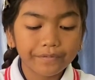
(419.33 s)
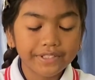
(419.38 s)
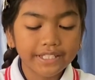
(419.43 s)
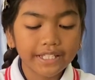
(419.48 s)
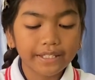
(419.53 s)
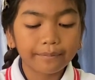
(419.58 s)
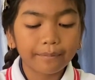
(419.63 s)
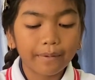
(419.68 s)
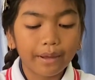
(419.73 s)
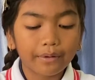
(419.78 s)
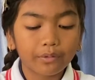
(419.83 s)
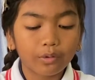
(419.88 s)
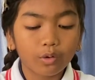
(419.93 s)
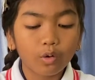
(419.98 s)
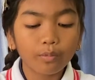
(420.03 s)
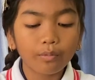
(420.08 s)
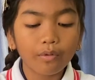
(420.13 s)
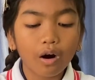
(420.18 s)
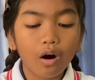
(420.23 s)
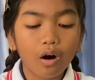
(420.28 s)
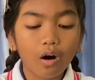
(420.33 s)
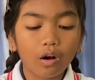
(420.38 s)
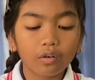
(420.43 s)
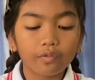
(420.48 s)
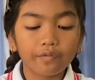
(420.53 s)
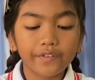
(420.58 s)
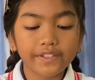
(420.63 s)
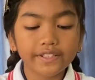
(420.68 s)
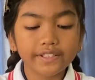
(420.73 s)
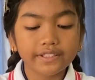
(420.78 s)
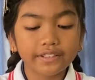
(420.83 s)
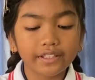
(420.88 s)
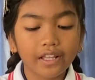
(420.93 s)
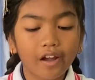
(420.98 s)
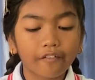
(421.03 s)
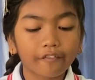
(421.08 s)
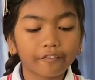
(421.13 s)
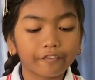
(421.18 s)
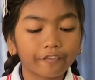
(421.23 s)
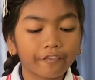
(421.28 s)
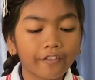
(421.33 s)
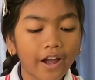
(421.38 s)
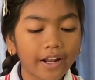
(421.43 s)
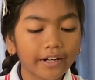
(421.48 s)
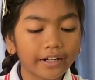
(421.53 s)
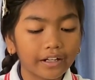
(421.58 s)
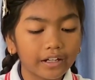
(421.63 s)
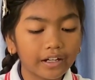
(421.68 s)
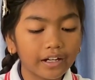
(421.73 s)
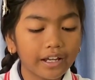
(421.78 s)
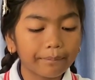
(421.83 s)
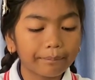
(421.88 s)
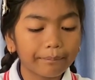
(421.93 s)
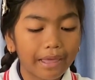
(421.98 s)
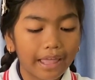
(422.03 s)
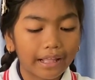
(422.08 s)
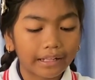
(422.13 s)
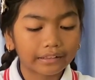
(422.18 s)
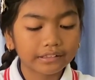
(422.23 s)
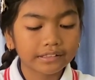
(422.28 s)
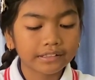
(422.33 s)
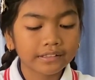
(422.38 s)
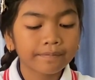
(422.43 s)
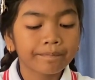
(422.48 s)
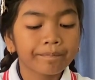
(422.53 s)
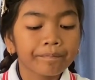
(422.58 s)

six bedrooms, all with snug father bags.